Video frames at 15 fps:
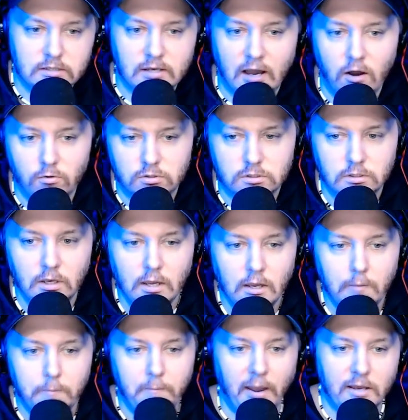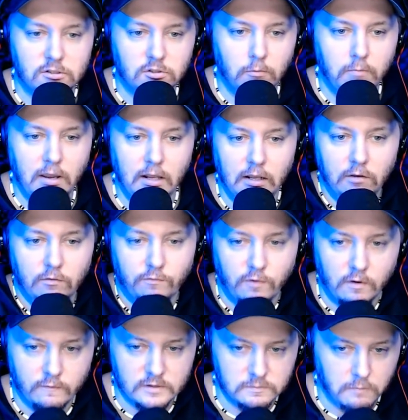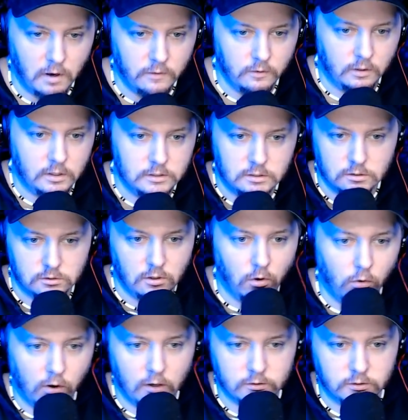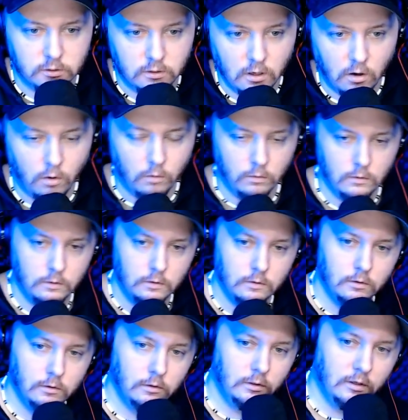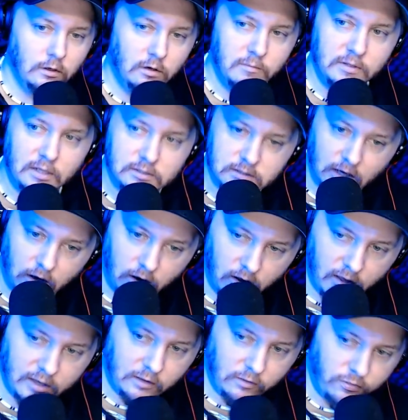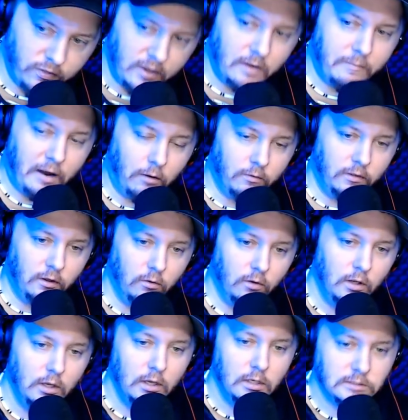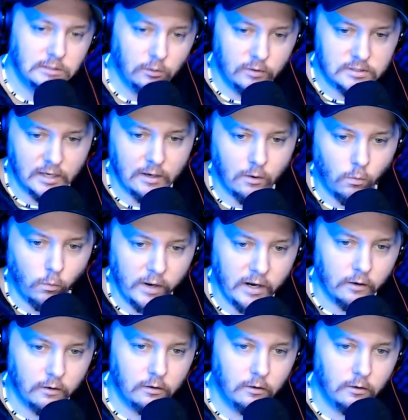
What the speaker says: house masturbating in front of his mother because there's nowhere else to go. You know what I mean? That's, like, all I can think about with you. So it's, like, weird.